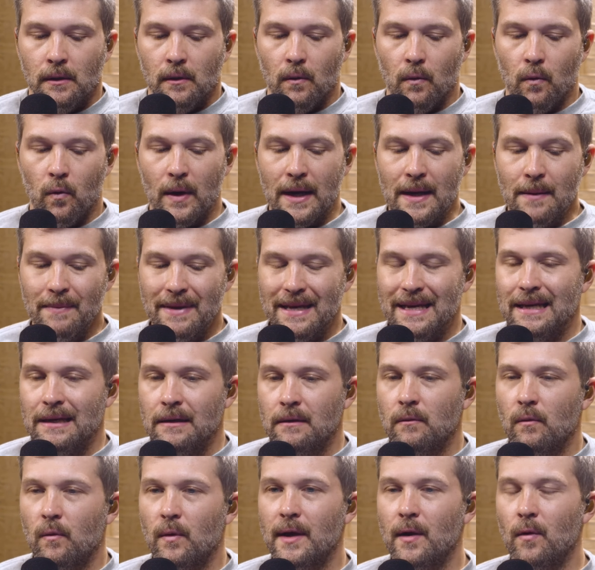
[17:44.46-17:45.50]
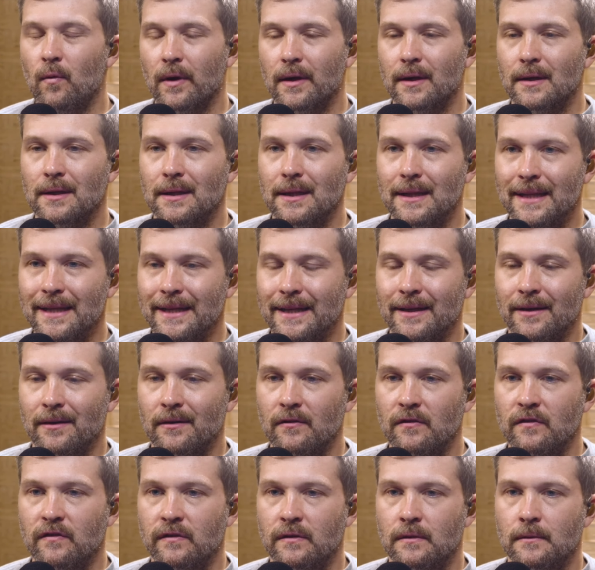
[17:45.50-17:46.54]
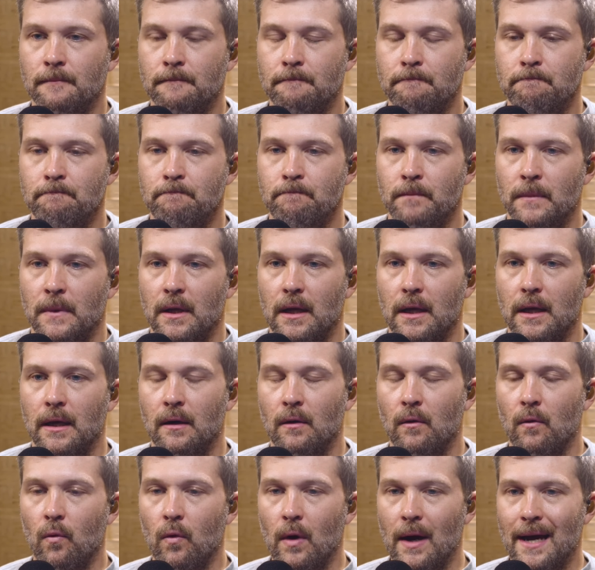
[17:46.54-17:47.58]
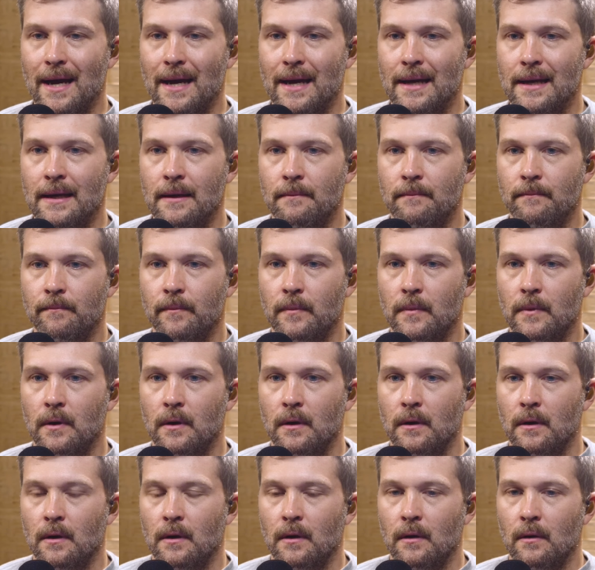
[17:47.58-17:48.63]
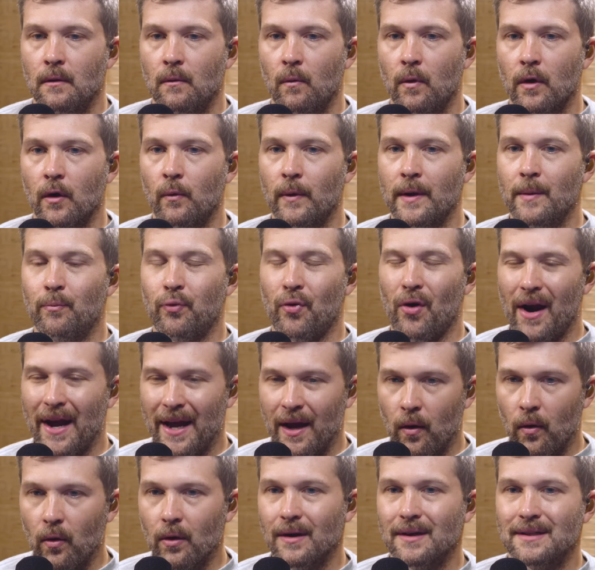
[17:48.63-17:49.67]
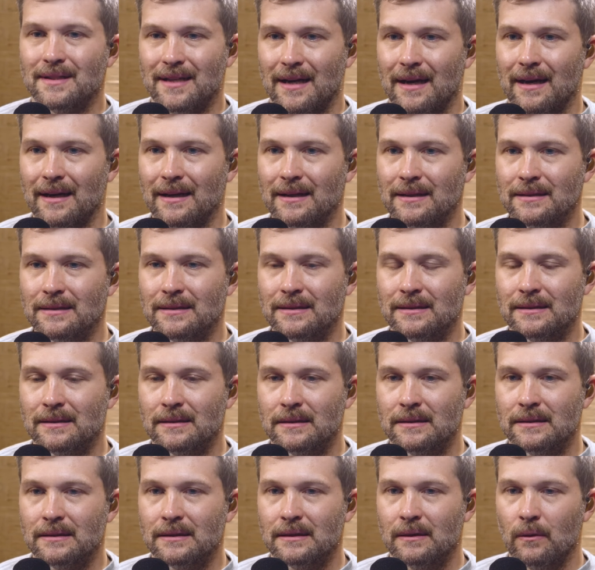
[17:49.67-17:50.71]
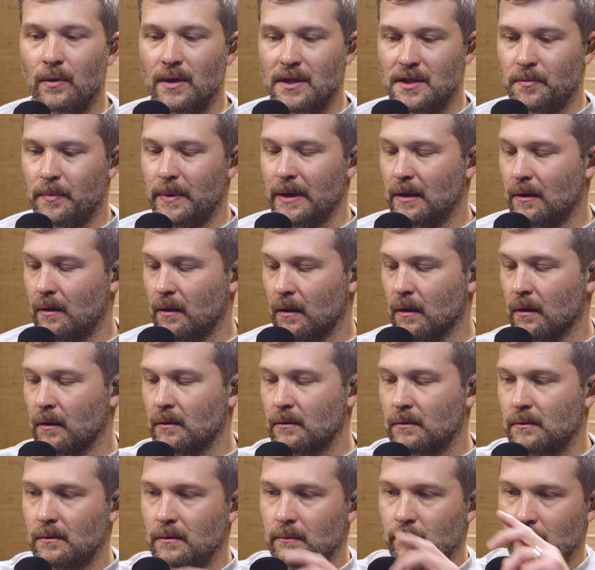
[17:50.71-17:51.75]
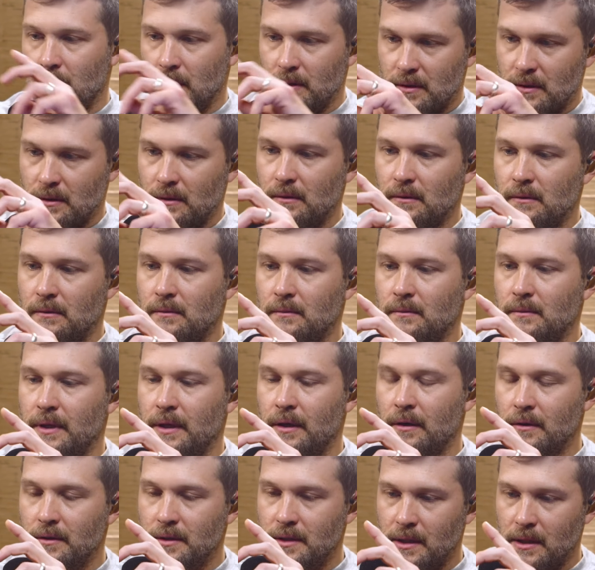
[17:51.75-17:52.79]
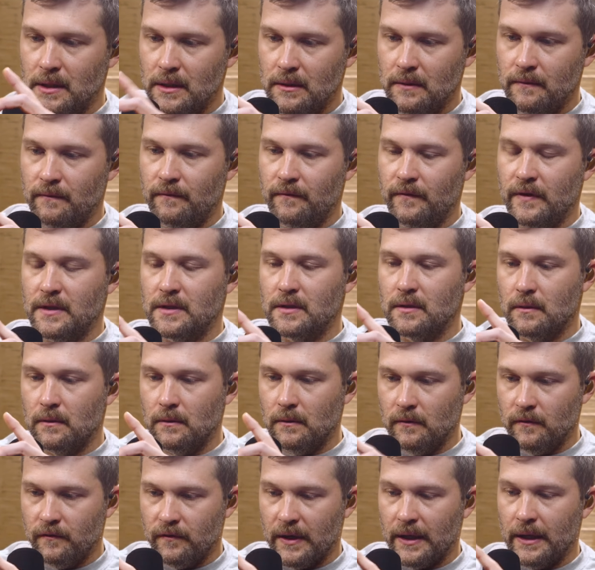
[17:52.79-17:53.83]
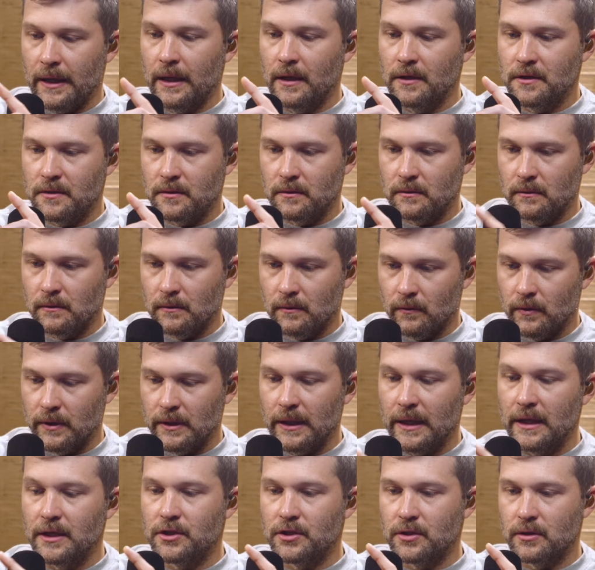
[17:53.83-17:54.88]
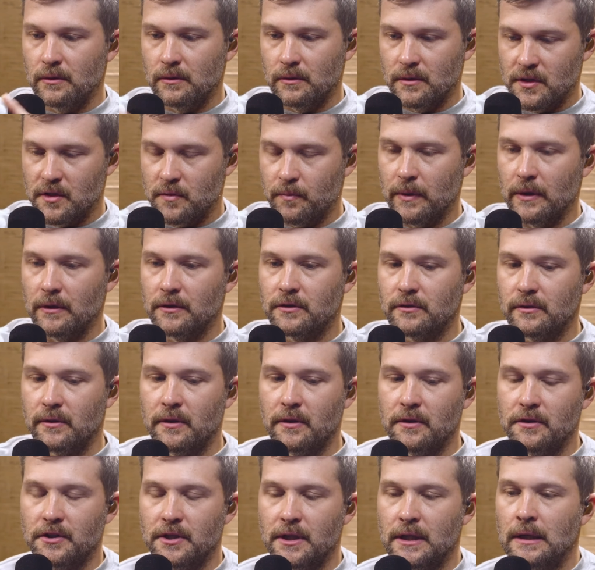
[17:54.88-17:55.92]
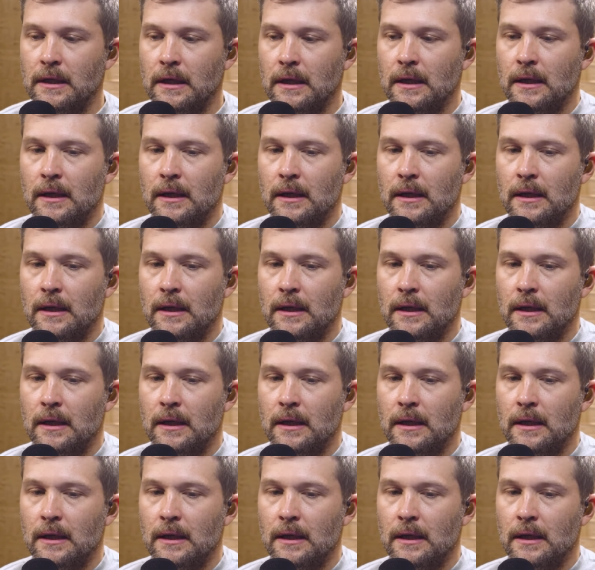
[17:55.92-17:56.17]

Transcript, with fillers: We mean we want to live in a way where we prioritize we spend our emotional energy, physical, financial, relational, and spiritual energy